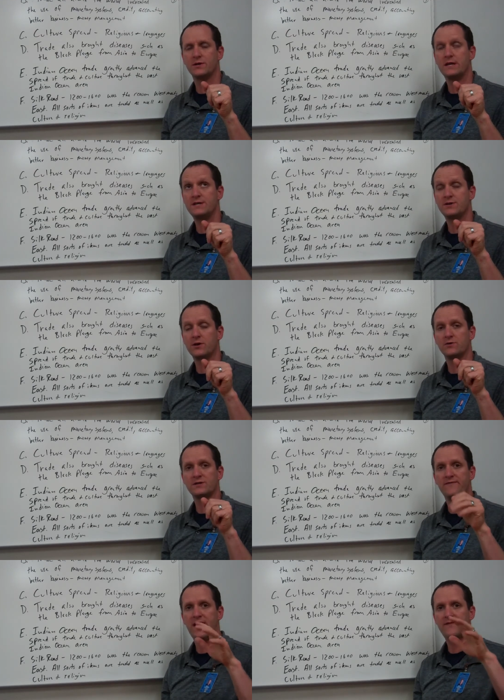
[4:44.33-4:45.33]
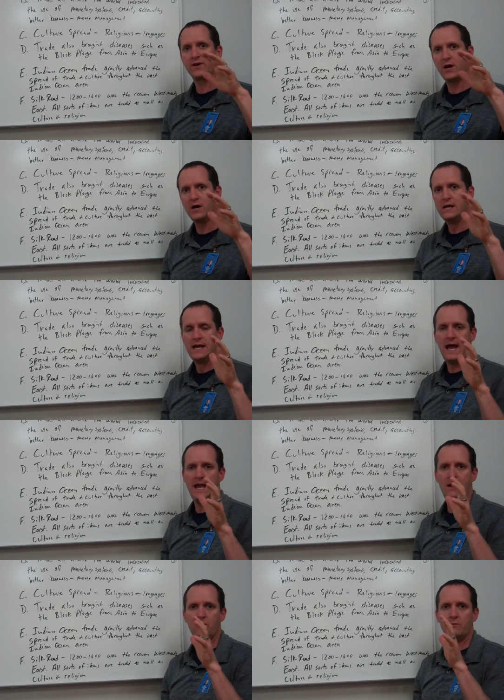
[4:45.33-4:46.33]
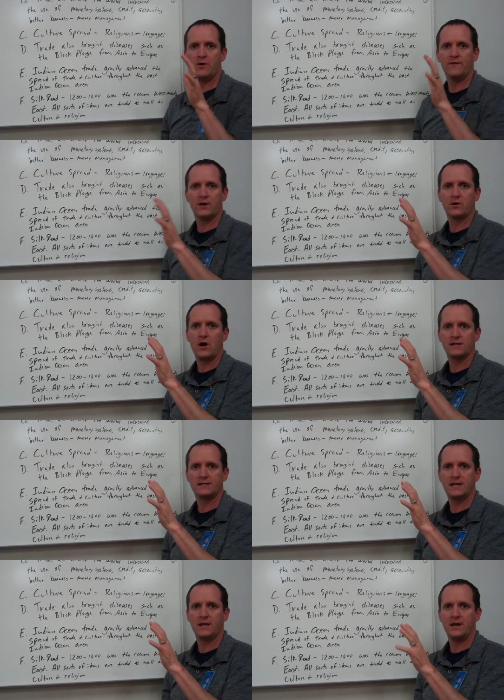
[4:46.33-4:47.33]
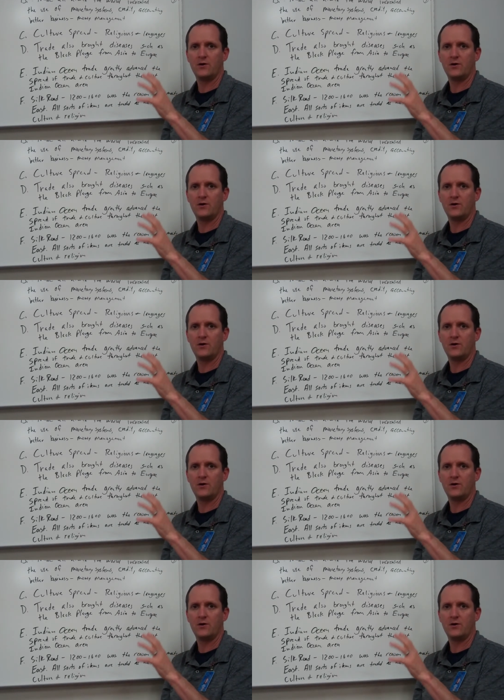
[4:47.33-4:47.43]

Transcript: eastern coast of Africa, and they were moving across the Indian